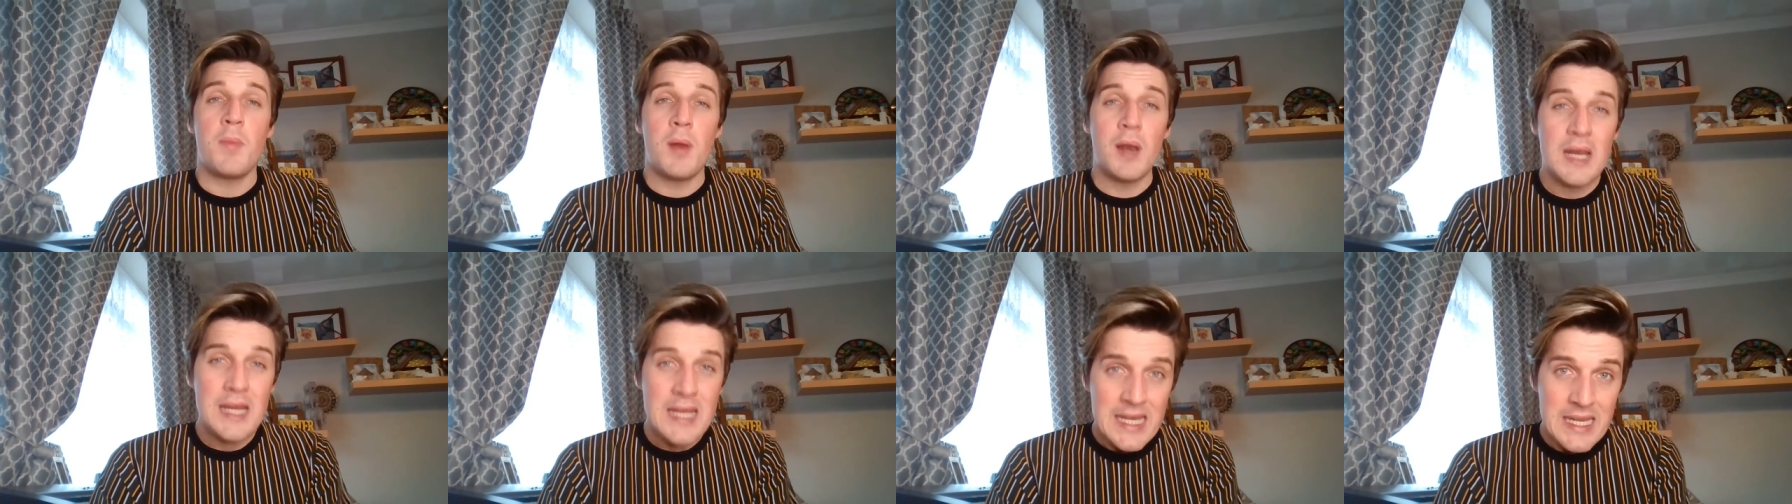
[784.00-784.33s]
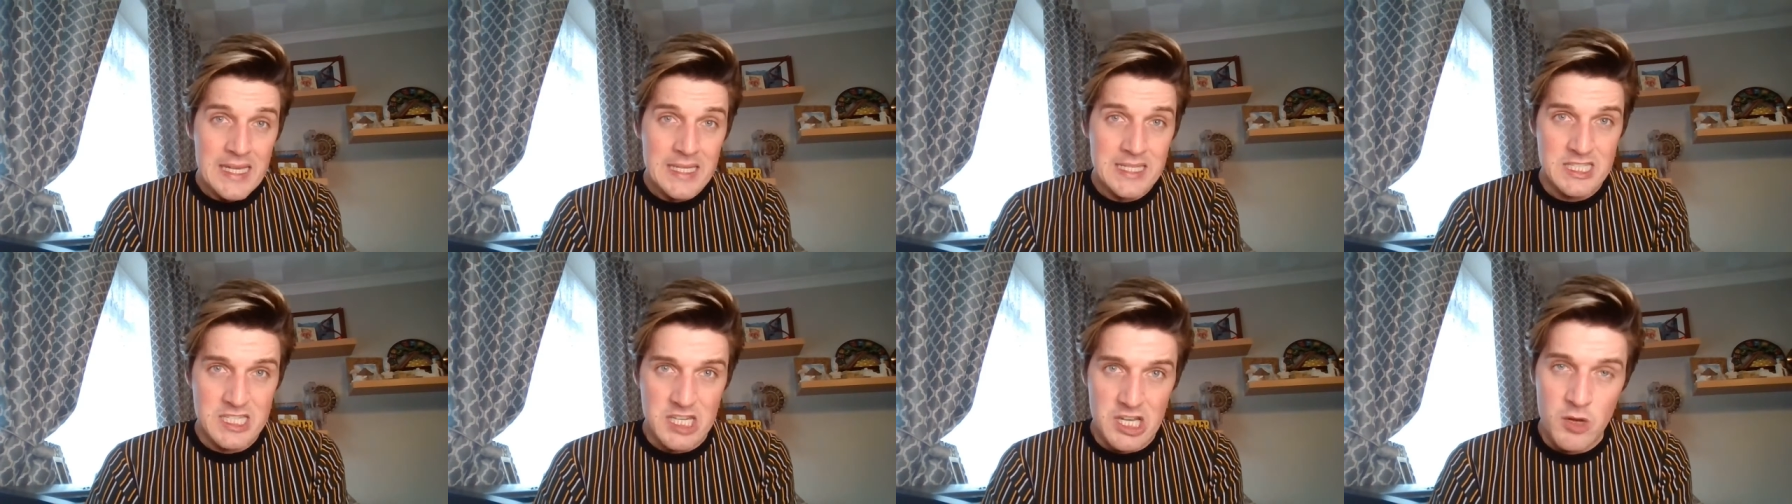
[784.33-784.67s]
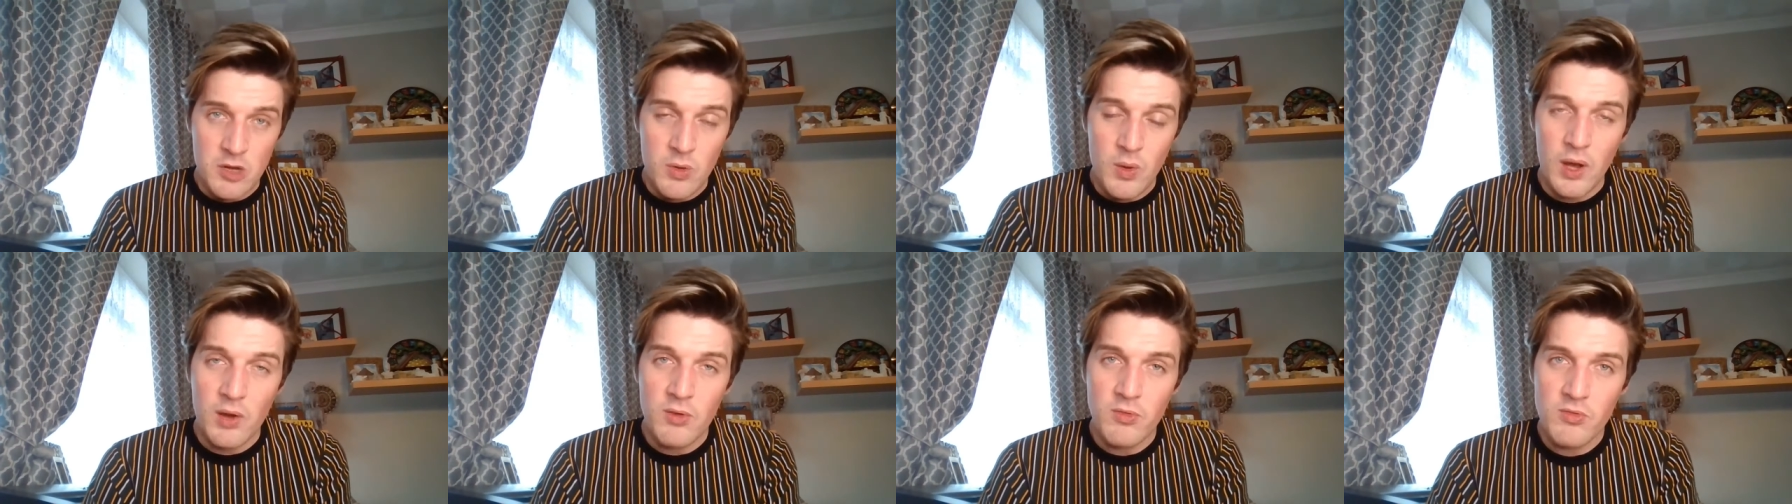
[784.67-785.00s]
please
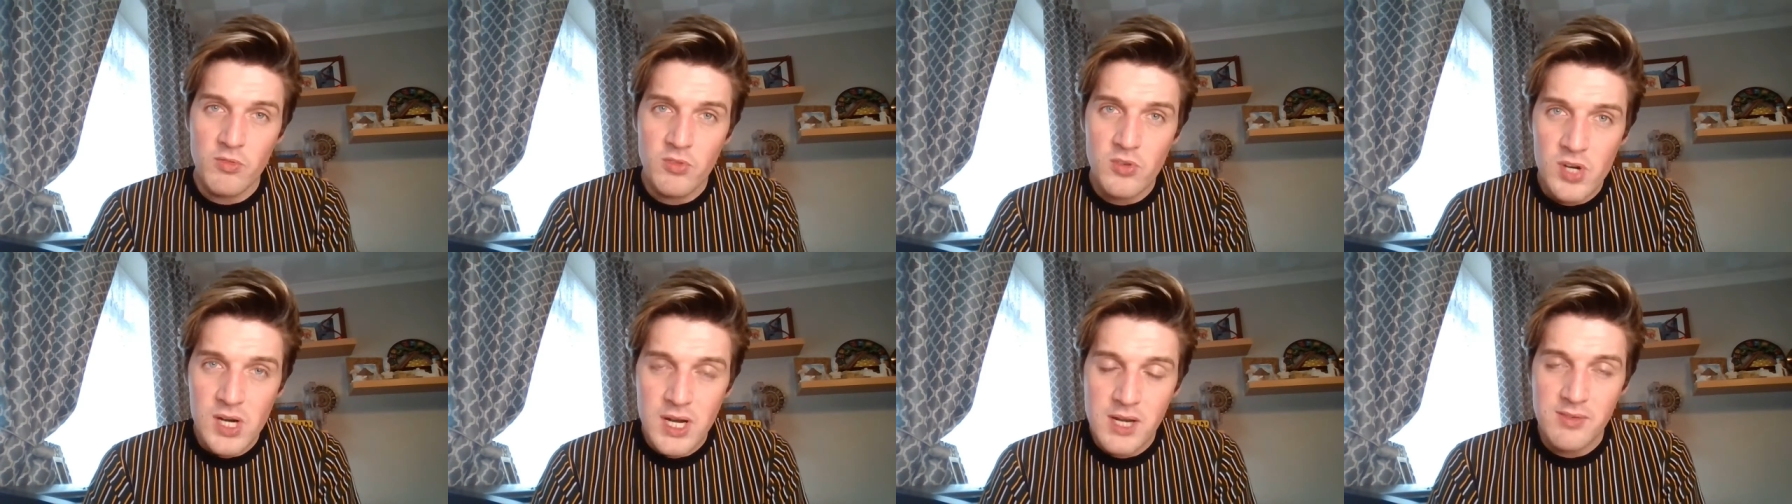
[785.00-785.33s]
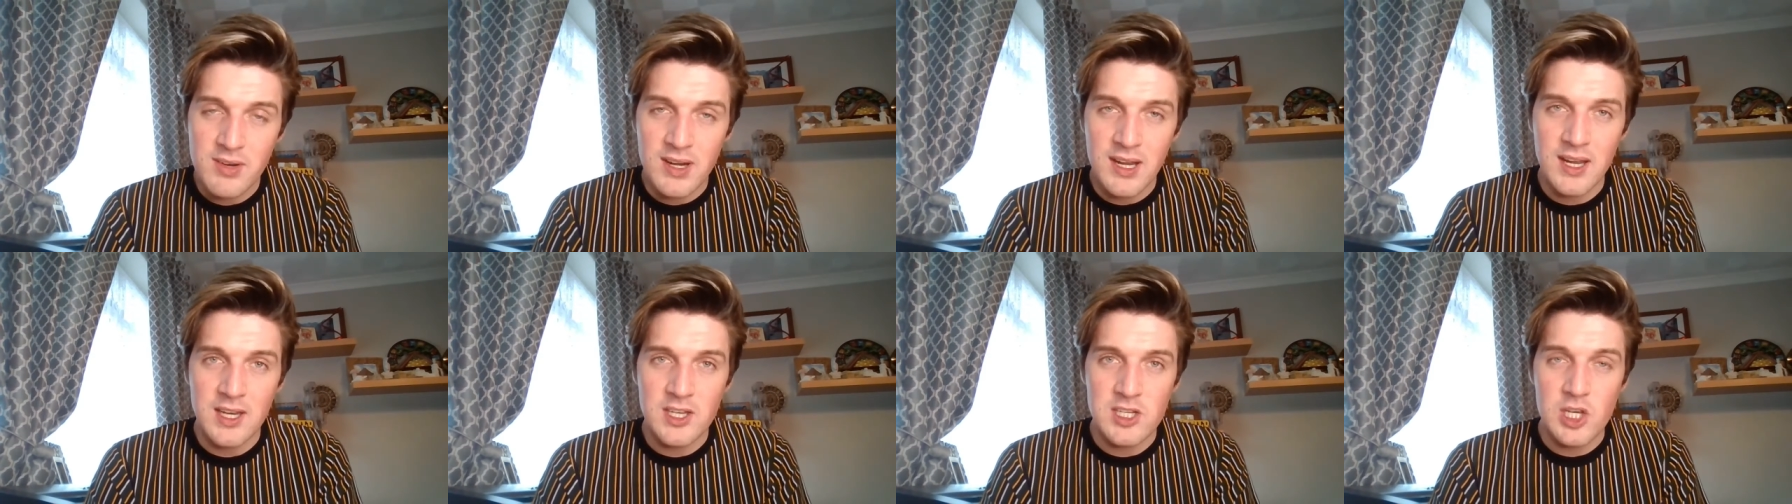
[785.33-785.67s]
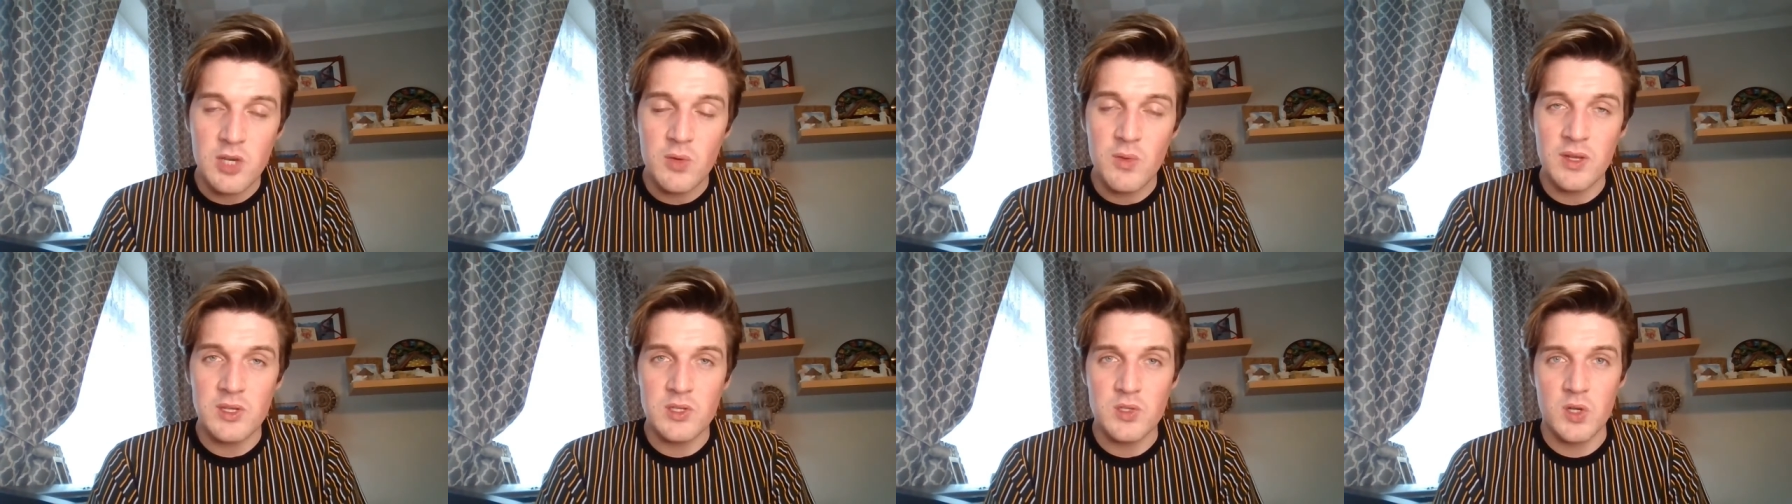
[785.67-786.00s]
do. I really, really
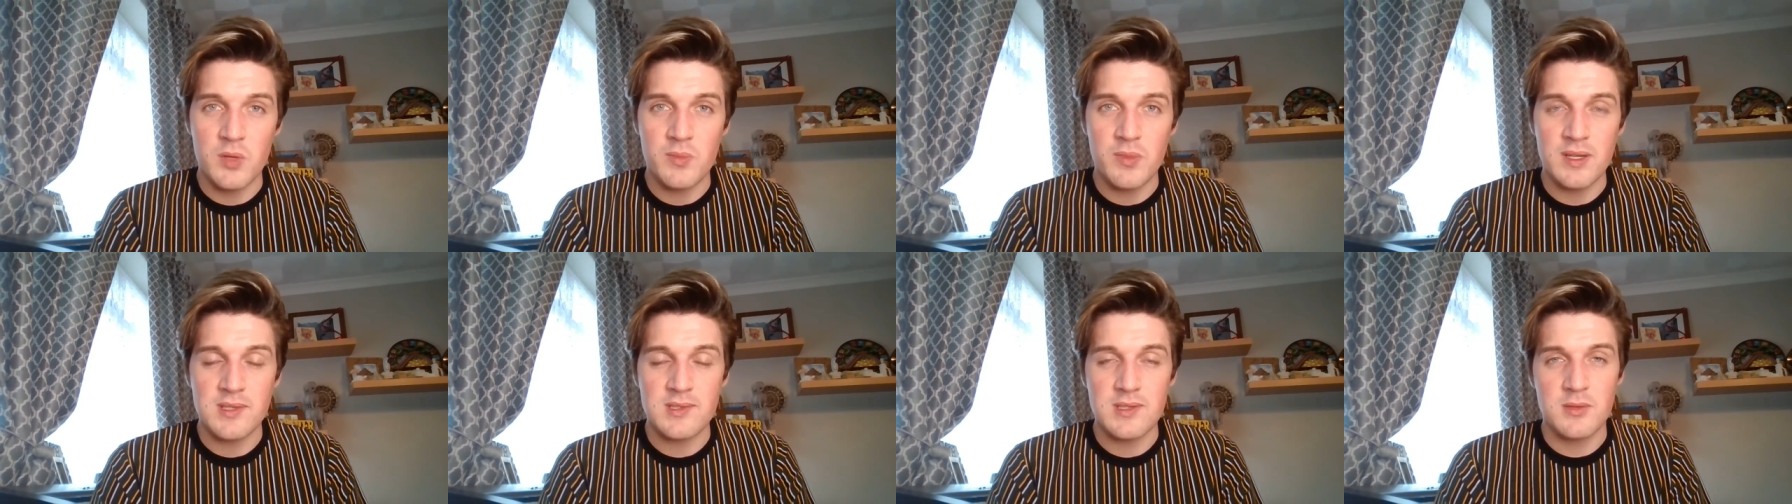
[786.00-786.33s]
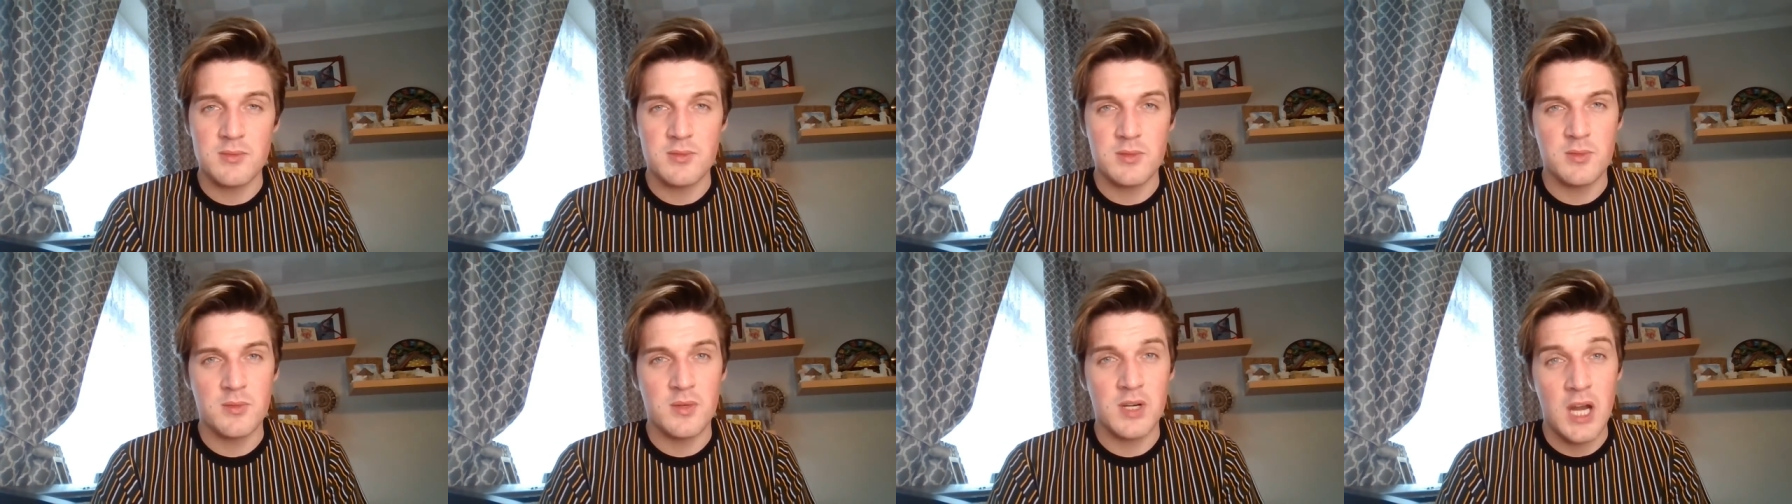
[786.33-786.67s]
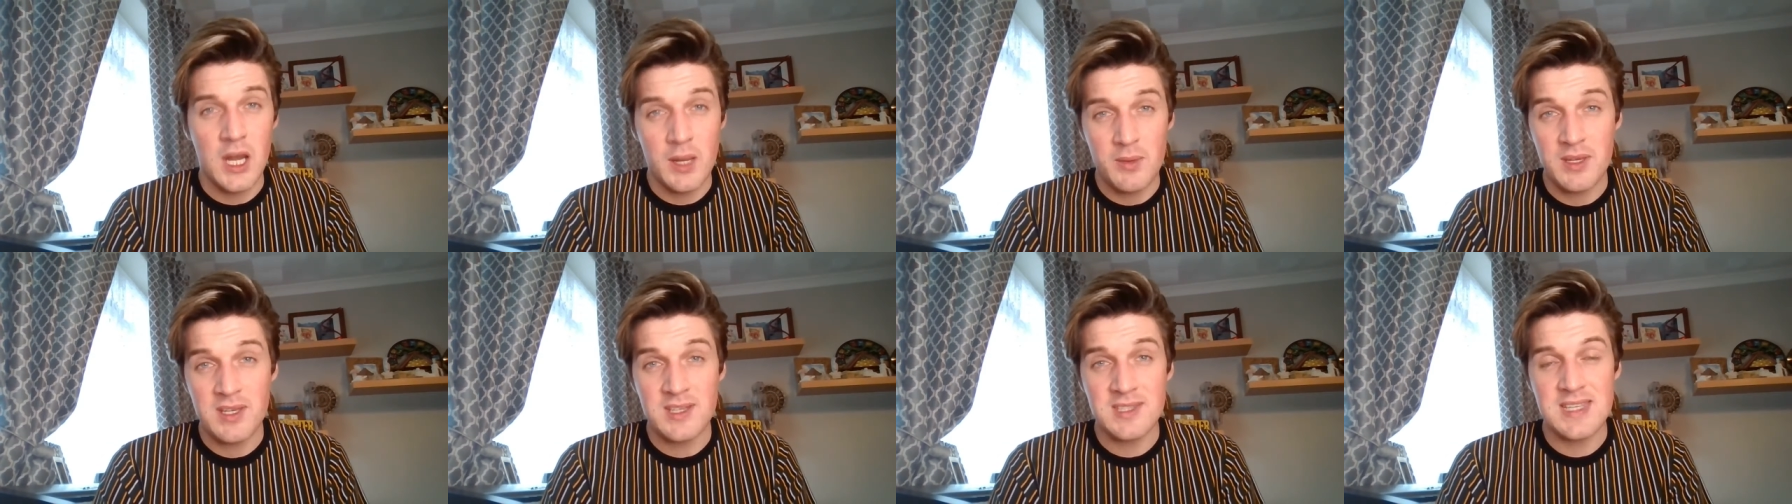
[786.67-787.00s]
do enjoy my
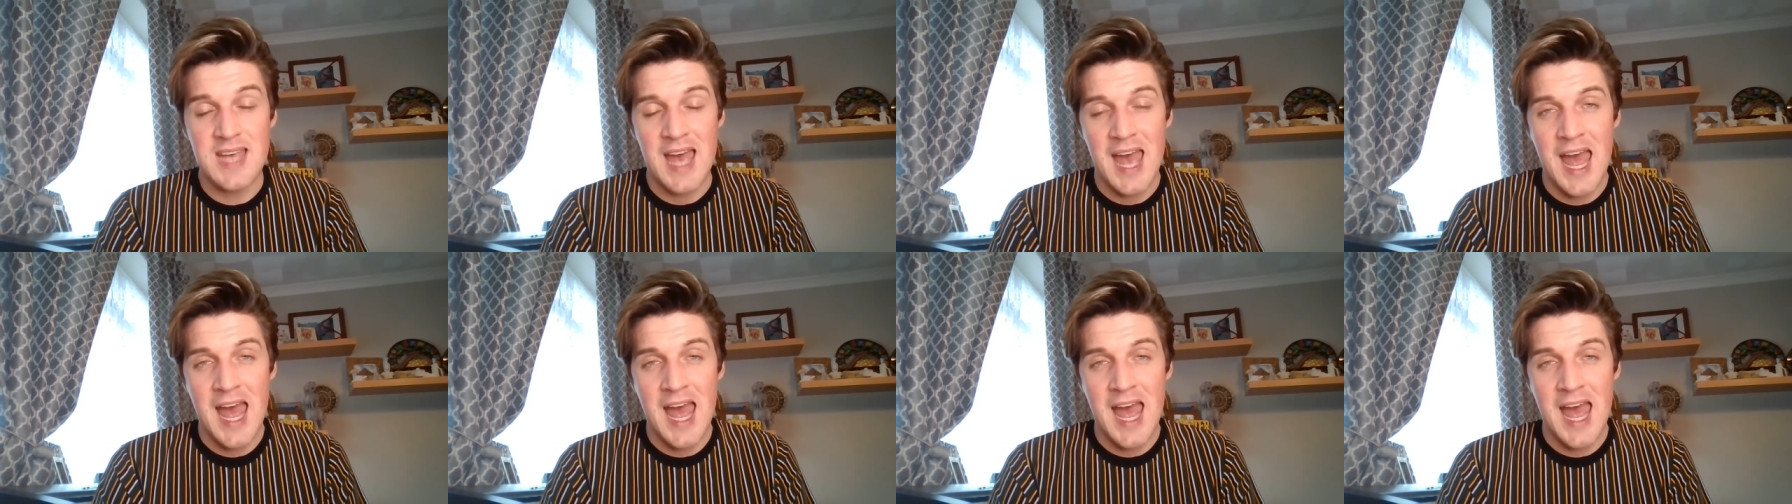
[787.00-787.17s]
subscribers